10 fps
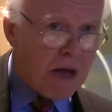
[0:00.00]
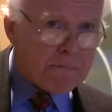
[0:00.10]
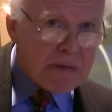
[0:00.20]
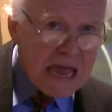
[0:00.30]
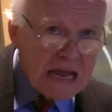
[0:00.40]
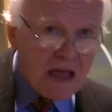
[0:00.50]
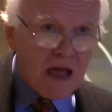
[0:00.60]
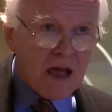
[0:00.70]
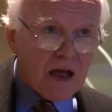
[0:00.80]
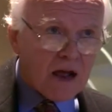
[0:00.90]
a big
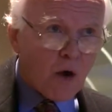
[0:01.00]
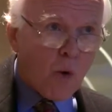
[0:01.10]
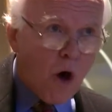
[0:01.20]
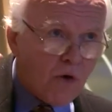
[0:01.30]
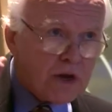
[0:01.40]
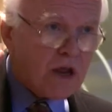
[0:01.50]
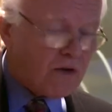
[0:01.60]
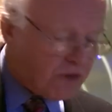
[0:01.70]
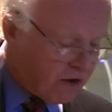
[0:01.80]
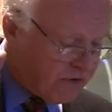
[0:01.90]
quality
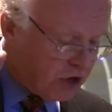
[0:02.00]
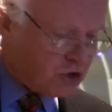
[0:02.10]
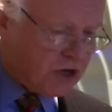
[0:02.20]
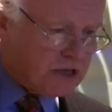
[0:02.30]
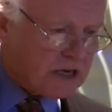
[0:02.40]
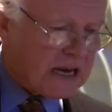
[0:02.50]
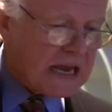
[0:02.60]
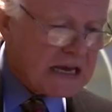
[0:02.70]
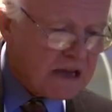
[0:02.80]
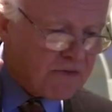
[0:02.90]
of innovation is it
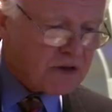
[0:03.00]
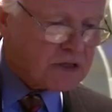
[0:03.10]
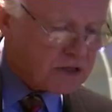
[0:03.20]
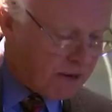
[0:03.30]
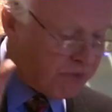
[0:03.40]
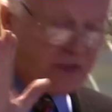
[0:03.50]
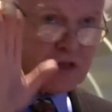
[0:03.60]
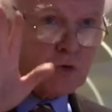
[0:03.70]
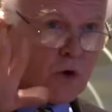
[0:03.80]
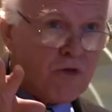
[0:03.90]
can give us something,
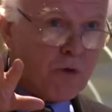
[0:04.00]
this is where the